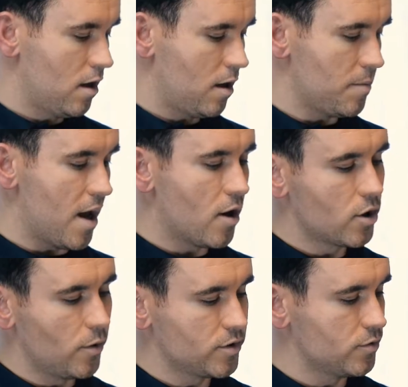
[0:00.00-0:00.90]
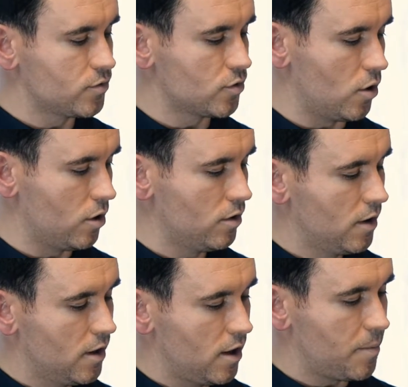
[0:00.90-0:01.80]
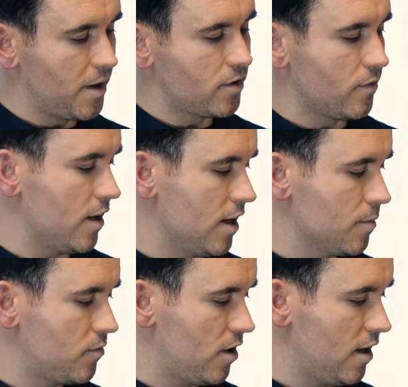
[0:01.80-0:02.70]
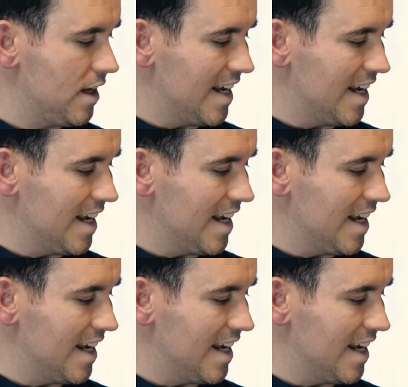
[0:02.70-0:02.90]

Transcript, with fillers: I'm now going to install a piece of EMT